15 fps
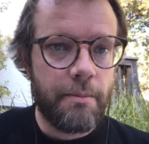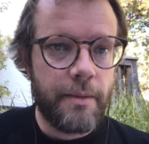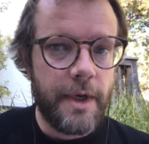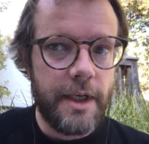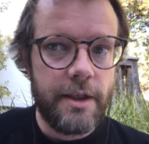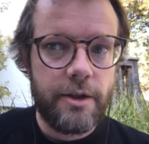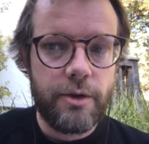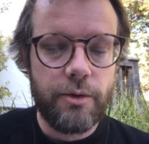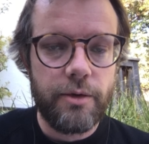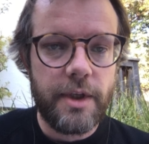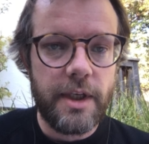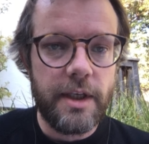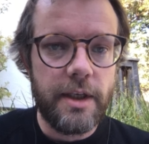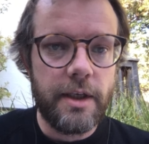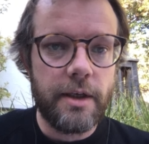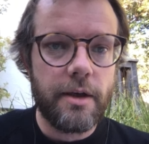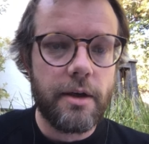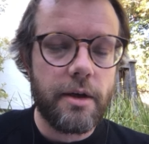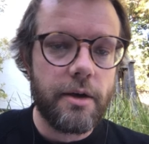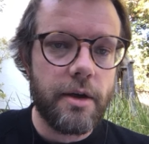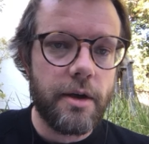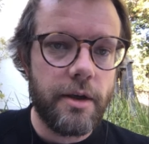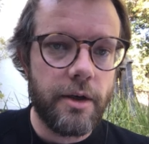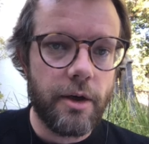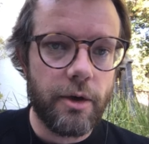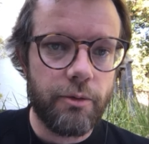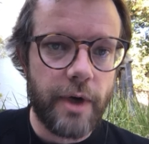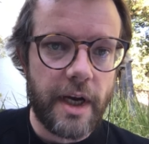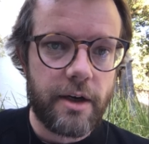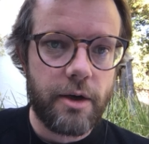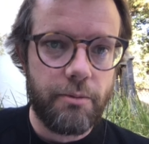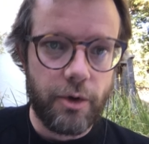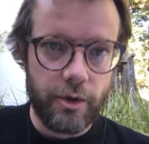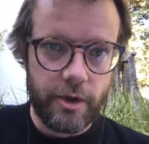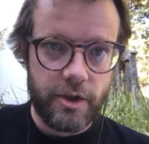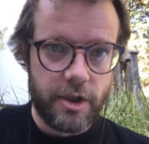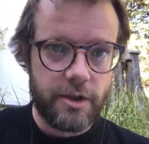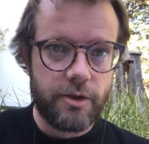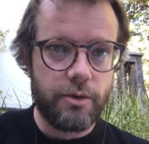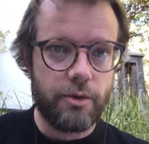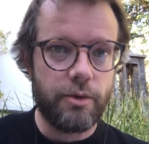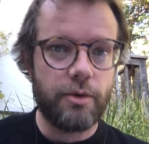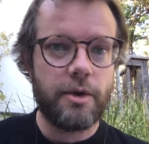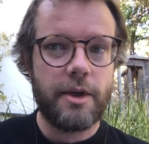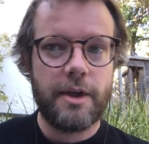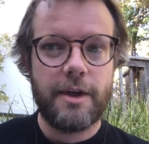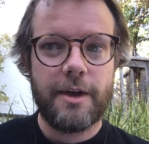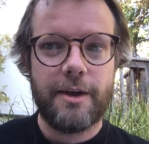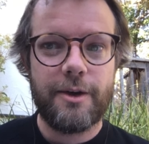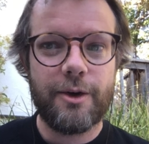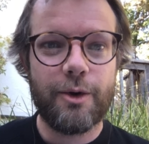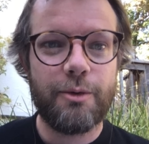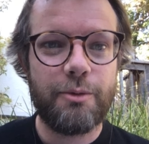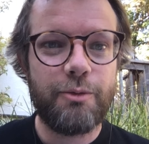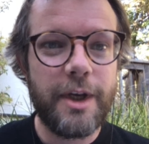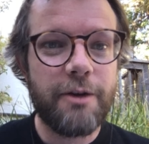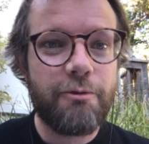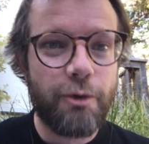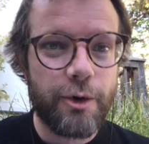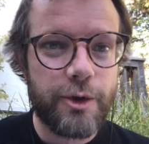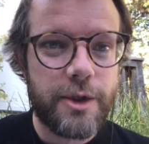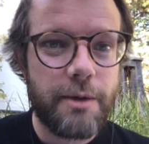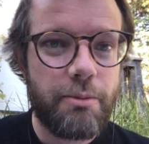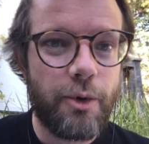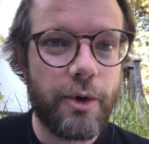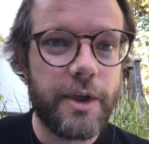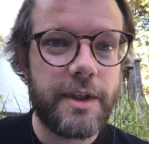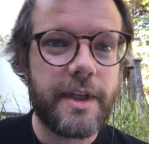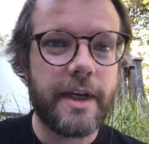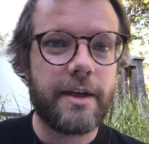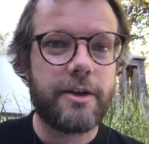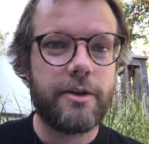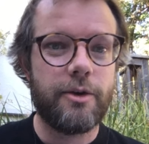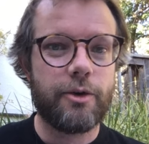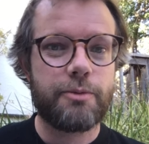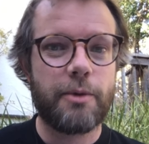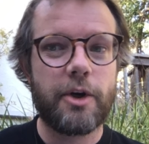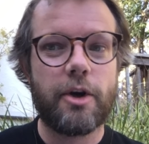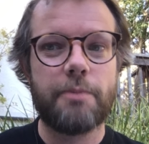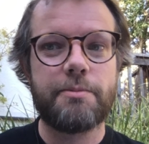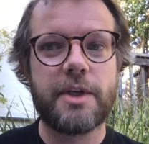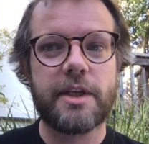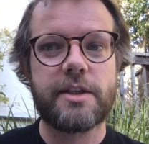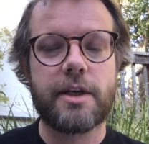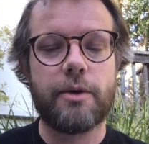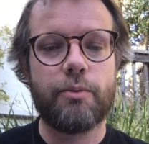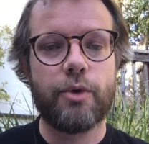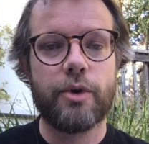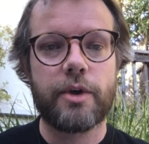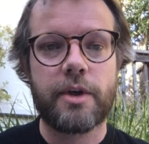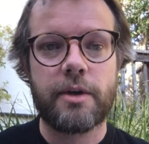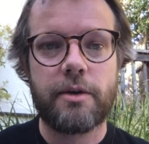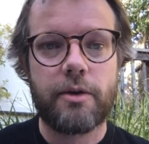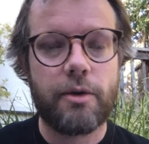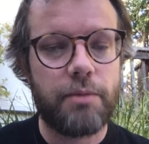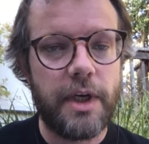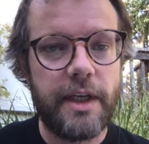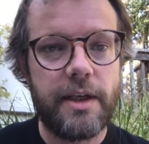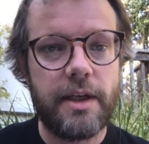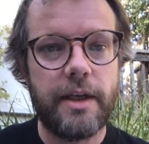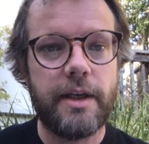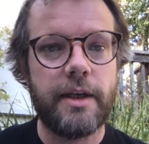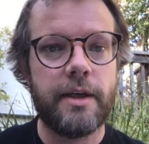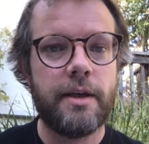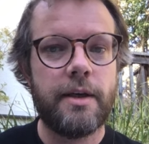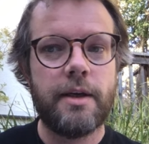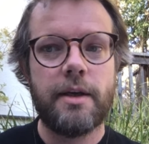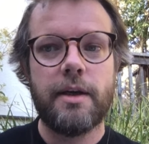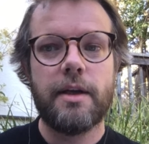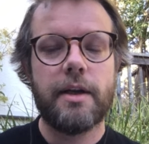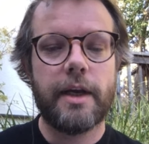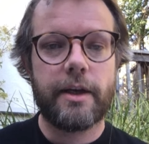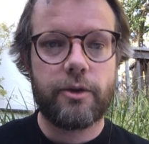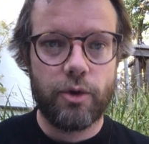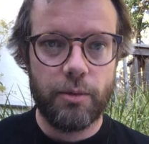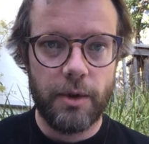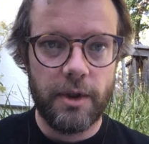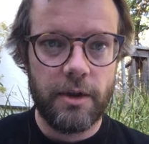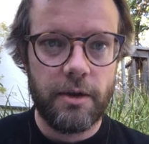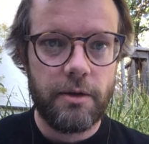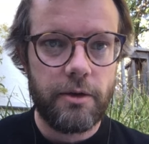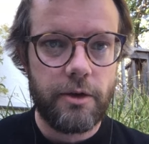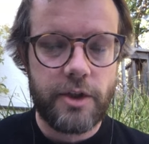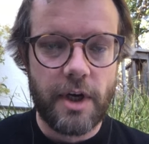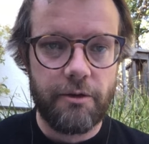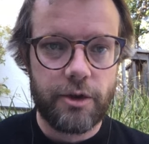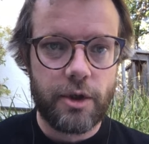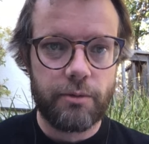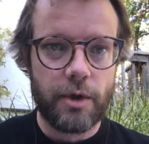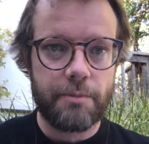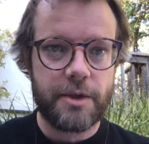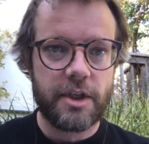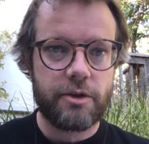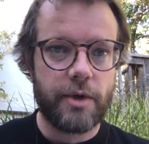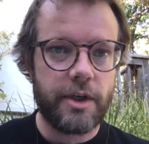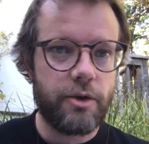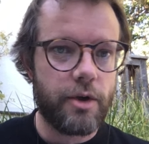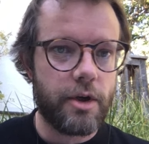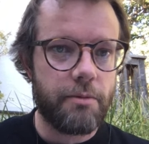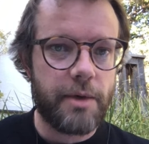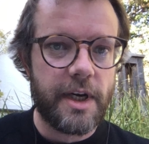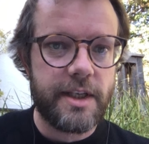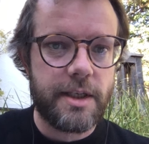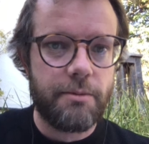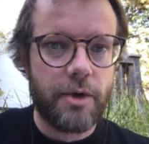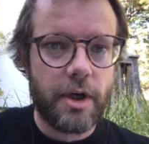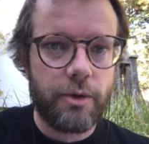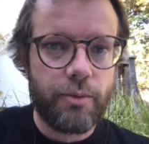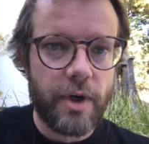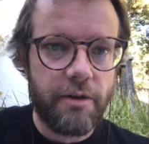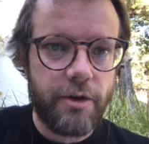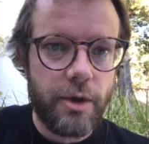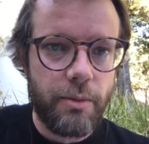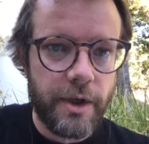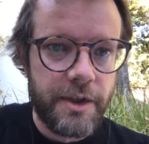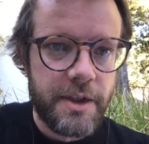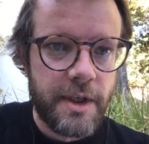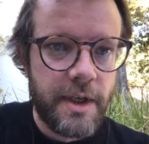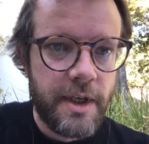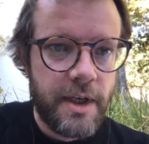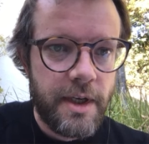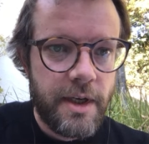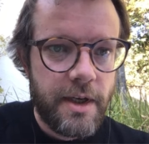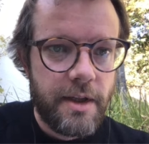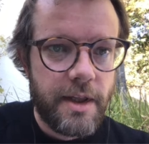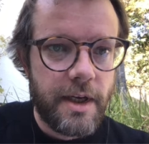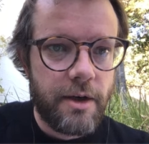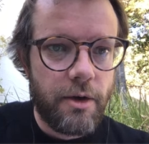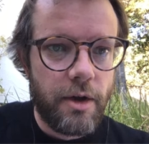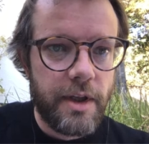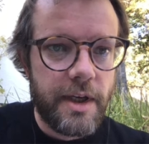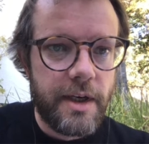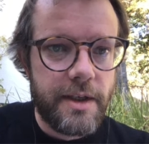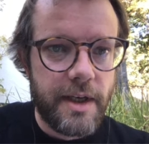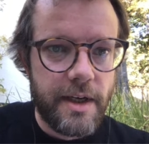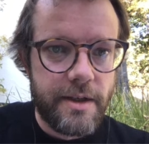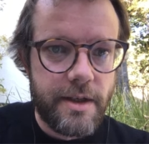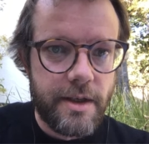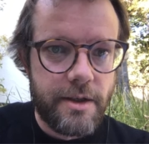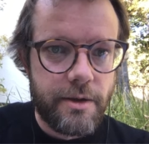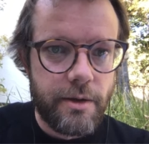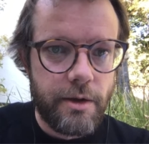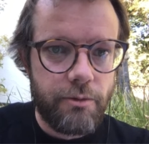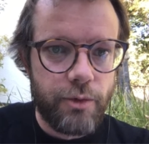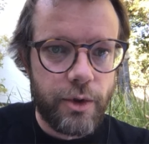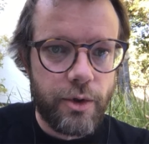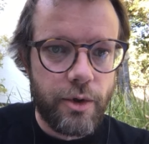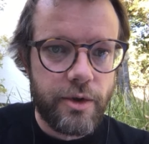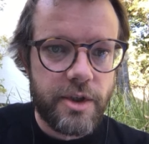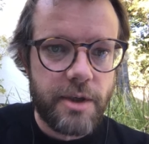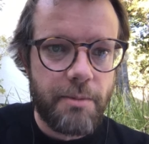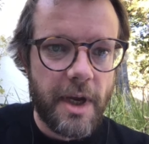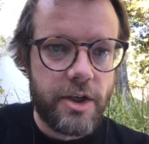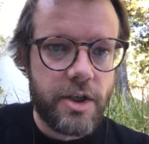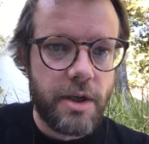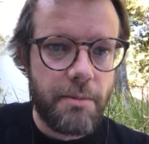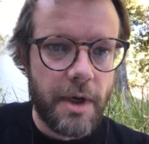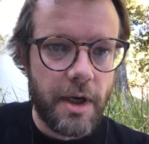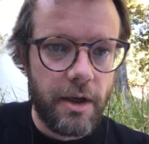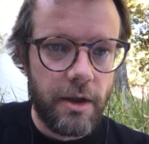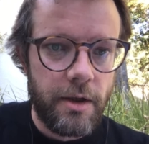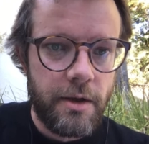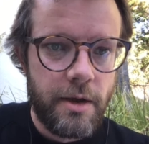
into the, React component just to, reinforce the point that, smart objects can work completely like normal JavaScript objects, right? You can pass them around wherever you want. And then all that it does is it returns some HTML